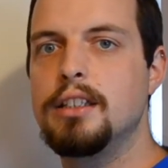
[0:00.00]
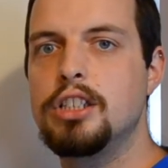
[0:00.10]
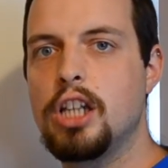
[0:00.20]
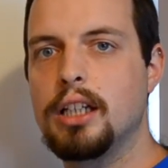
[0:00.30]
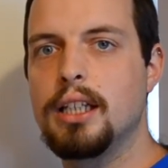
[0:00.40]

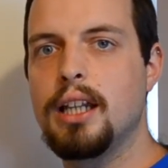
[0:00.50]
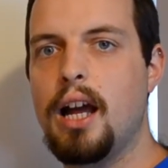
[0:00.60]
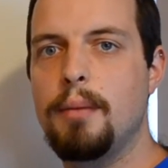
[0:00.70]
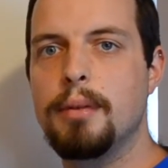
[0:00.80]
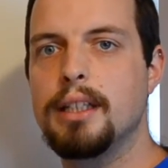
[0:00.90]
chunk it
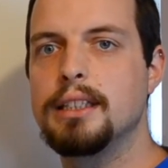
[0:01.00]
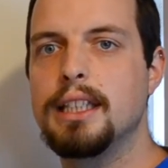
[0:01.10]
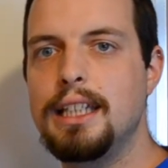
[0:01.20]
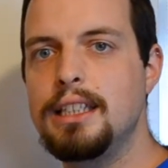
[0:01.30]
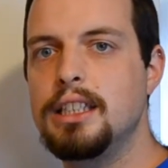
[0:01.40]
up into
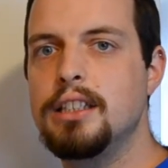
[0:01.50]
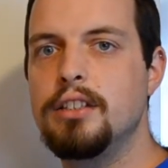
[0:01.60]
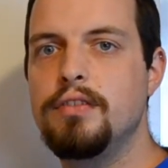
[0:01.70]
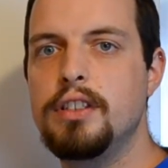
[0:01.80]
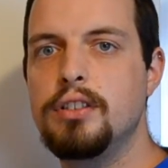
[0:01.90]
each
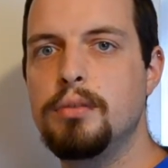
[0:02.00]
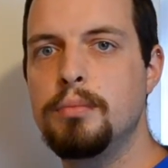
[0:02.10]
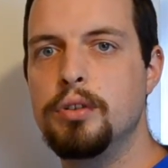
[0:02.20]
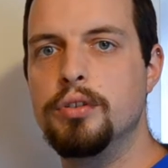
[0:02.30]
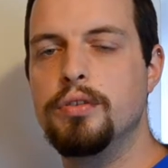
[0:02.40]
individual
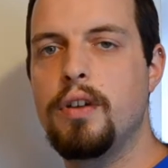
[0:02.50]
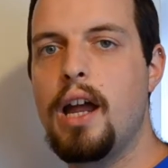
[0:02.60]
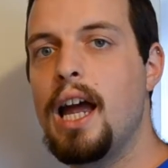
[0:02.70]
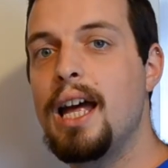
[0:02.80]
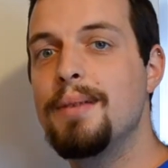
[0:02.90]
move,
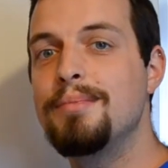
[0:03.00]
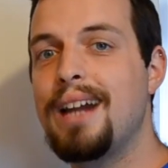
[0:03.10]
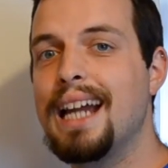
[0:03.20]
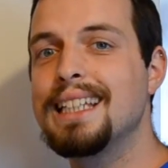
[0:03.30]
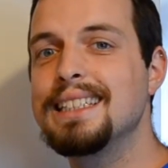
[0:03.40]

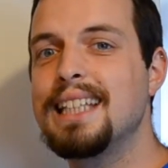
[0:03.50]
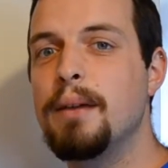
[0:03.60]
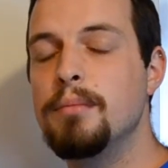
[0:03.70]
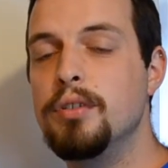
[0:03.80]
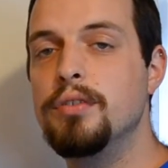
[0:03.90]
practice
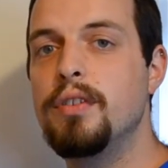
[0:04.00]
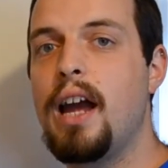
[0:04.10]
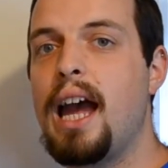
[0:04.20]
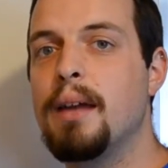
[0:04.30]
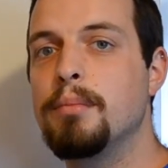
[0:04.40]
that move,
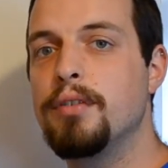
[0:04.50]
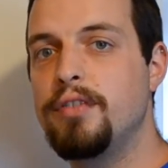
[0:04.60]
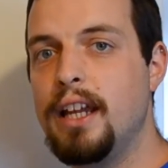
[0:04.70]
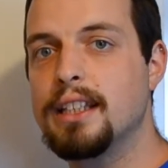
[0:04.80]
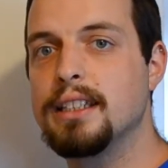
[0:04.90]
and
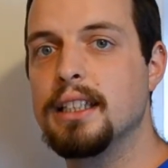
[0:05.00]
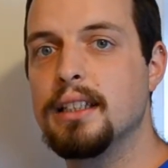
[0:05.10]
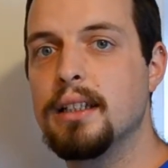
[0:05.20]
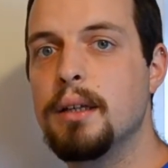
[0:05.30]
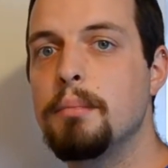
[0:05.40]
perfect it.
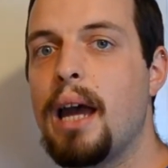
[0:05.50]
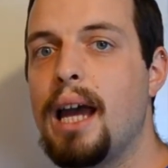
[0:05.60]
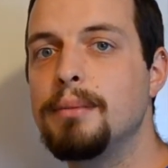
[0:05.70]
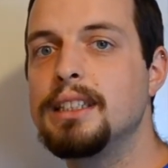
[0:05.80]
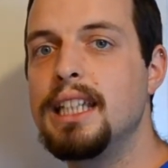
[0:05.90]

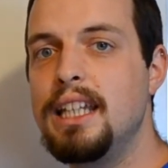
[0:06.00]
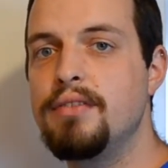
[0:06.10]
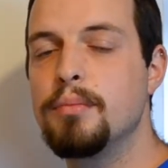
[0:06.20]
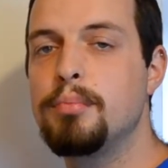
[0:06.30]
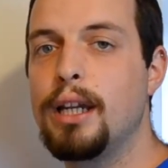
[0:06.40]
Perhaps
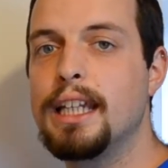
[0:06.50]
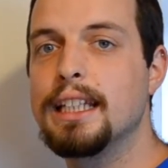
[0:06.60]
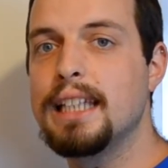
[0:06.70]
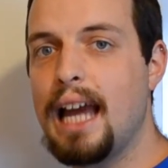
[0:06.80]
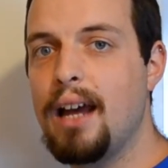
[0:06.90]
even
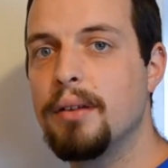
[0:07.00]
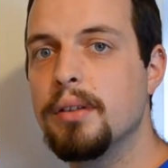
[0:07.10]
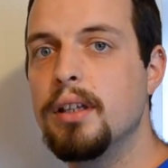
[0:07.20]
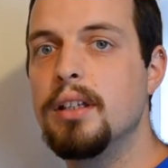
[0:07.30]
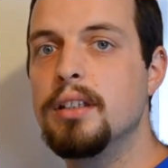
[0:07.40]
breaking down
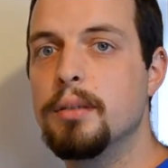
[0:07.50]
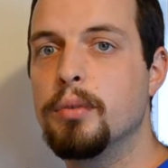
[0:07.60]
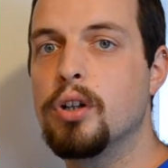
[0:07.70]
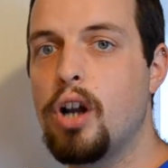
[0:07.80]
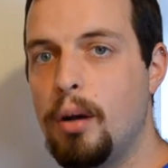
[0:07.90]
the
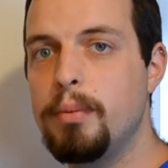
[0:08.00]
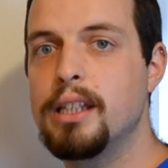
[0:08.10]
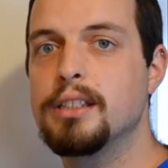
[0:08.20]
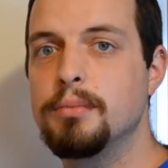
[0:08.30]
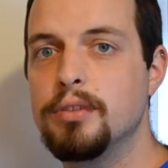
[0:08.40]
more
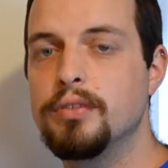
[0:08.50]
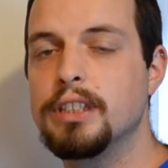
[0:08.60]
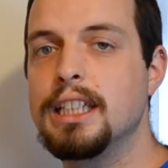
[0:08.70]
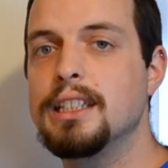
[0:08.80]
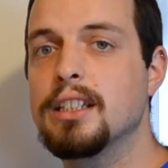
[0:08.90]
complex moves
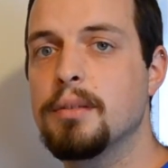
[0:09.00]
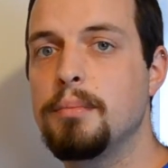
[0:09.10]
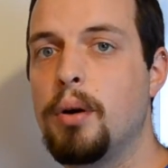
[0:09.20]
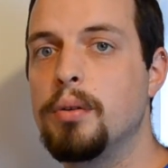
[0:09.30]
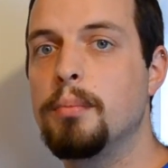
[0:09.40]
into
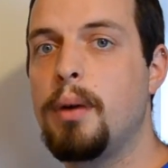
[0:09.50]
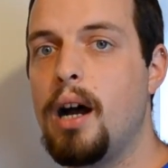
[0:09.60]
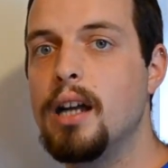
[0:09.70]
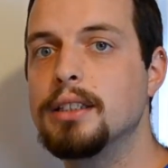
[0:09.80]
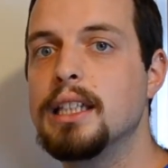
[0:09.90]
component
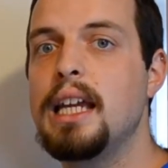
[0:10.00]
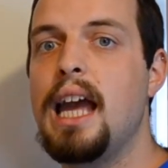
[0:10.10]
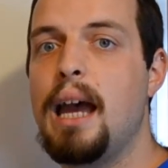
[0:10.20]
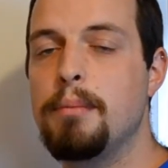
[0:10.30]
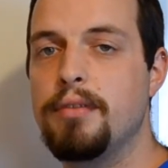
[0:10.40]
parts
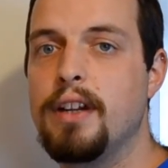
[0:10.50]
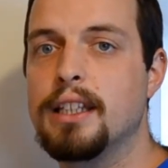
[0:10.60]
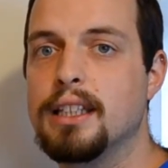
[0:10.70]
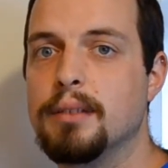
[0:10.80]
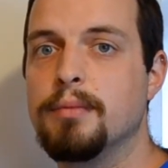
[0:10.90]
and
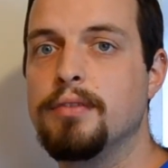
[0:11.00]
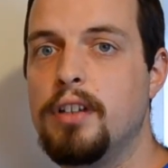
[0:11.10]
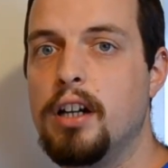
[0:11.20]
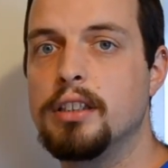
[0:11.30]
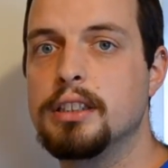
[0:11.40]
perfecting them
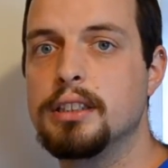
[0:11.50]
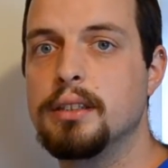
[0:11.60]
first.